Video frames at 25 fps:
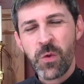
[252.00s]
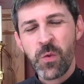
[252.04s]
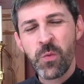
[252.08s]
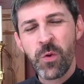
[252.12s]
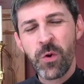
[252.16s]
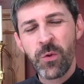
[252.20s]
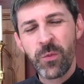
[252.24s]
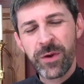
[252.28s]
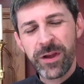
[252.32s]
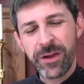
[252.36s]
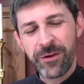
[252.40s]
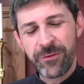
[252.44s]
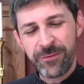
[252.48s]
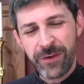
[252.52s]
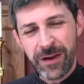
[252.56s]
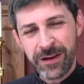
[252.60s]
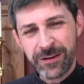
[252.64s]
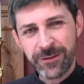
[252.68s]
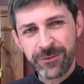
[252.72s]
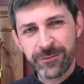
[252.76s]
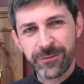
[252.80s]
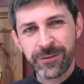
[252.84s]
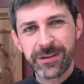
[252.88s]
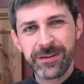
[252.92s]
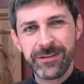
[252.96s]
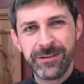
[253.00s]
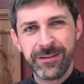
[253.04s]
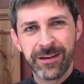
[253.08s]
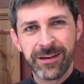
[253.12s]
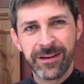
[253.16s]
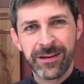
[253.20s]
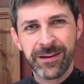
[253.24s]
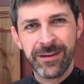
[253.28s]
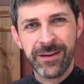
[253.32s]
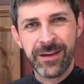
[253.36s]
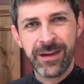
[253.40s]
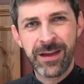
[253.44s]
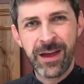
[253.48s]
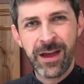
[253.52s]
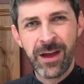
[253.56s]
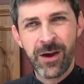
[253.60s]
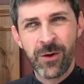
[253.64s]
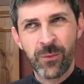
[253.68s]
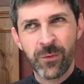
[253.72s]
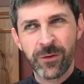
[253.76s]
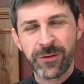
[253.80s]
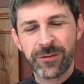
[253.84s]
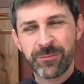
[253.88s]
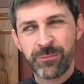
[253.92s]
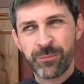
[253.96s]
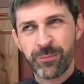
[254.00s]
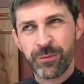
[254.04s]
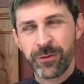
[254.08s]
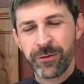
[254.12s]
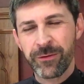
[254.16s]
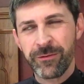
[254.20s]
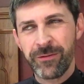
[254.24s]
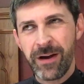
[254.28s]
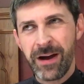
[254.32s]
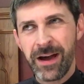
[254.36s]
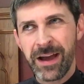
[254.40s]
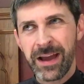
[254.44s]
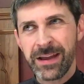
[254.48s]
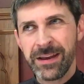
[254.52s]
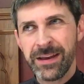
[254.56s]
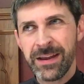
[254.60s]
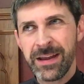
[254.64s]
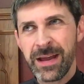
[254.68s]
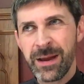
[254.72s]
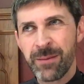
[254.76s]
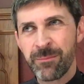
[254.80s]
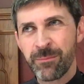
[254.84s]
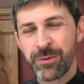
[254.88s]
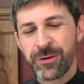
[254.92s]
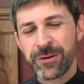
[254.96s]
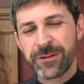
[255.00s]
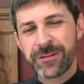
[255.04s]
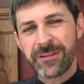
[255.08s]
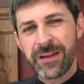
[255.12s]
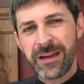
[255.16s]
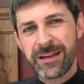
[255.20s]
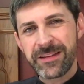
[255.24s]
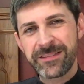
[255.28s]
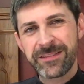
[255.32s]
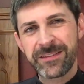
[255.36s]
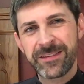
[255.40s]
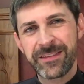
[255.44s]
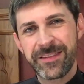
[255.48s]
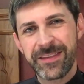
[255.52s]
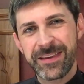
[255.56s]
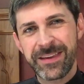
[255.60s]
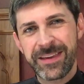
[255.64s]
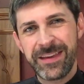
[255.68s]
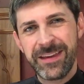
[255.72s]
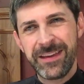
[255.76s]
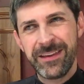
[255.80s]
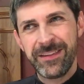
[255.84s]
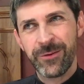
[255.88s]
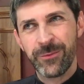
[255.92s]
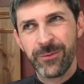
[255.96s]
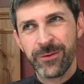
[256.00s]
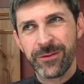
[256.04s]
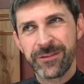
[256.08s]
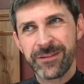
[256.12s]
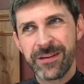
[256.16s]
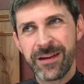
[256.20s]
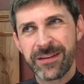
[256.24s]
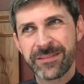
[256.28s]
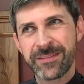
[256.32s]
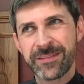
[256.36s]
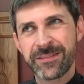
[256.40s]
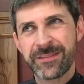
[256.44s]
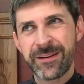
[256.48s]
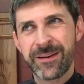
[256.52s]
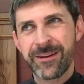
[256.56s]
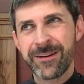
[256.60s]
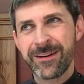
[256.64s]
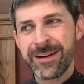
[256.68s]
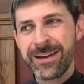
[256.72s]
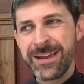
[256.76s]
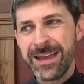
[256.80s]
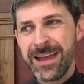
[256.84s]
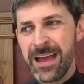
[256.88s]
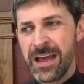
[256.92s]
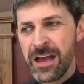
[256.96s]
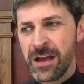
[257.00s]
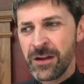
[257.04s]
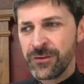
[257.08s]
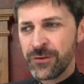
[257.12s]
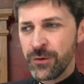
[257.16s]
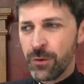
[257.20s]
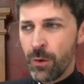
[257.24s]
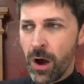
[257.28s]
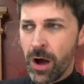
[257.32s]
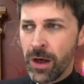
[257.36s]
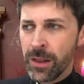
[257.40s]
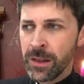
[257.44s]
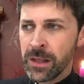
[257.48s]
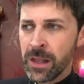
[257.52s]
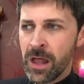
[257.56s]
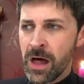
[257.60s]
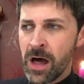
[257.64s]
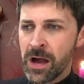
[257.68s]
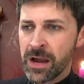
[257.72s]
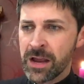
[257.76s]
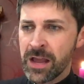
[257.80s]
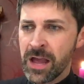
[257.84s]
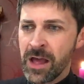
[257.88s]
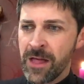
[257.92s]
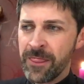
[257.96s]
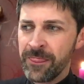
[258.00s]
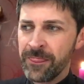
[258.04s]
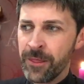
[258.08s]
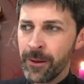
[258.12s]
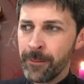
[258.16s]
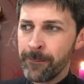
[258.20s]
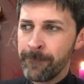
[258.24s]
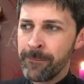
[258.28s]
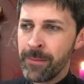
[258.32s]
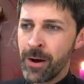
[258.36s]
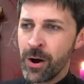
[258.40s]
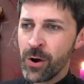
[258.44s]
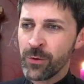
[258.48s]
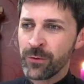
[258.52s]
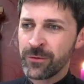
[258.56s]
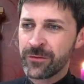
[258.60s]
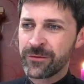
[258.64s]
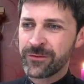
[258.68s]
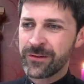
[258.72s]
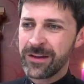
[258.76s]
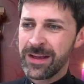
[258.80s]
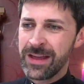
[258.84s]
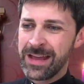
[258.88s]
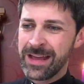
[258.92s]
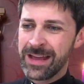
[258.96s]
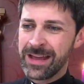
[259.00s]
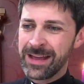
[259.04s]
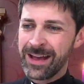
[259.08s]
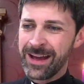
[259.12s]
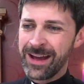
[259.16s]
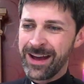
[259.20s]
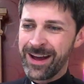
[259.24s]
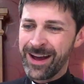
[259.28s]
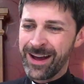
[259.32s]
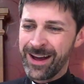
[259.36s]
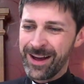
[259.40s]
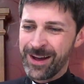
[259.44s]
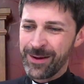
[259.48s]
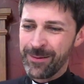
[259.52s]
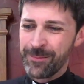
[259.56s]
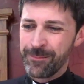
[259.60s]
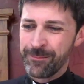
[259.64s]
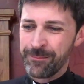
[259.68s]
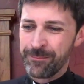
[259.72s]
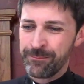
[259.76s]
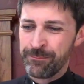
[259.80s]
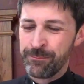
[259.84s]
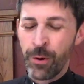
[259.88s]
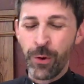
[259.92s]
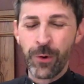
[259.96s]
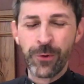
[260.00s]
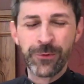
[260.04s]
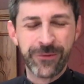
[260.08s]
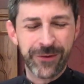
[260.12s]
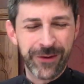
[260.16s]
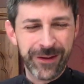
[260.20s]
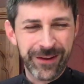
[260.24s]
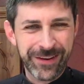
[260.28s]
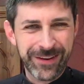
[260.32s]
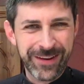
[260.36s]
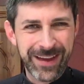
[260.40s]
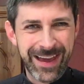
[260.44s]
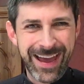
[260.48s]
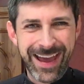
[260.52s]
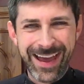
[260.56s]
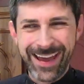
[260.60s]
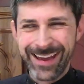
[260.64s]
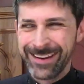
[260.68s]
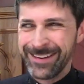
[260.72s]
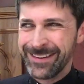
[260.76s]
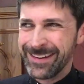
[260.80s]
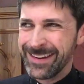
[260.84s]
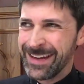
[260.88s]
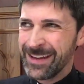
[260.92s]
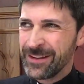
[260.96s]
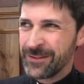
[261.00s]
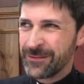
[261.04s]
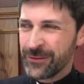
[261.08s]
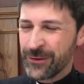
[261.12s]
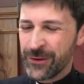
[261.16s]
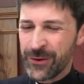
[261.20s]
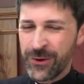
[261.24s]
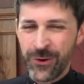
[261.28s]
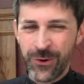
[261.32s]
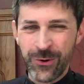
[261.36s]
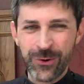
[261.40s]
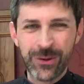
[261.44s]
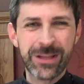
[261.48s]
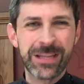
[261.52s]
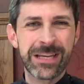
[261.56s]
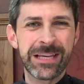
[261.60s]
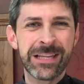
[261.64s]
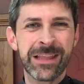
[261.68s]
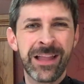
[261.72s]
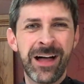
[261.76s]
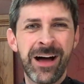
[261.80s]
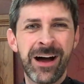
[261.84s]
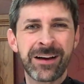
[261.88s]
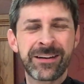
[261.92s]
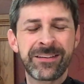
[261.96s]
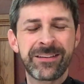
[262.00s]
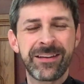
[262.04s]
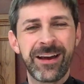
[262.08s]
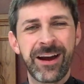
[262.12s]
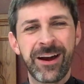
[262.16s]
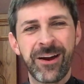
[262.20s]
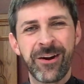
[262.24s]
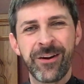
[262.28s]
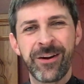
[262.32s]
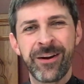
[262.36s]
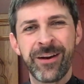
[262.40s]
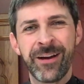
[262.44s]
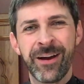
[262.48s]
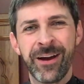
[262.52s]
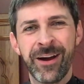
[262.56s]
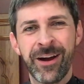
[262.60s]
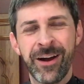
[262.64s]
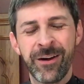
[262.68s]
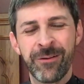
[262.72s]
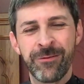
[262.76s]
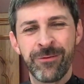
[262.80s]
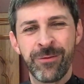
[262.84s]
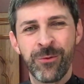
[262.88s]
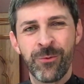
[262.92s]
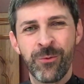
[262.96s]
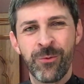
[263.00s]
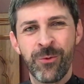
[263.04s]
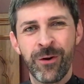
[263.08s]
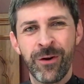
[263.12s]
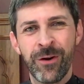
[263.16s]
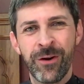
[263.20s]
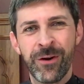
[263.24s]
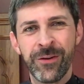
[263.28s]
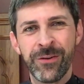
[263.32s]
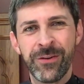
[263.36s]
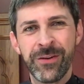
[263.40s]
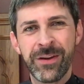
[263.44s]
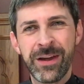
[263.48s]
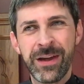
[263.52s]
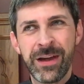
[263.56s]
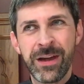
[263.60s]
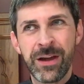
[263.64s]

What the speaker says: What we effectively did was provide precisely the key that was necessary to unlock the most bolted and securely locked area of the world.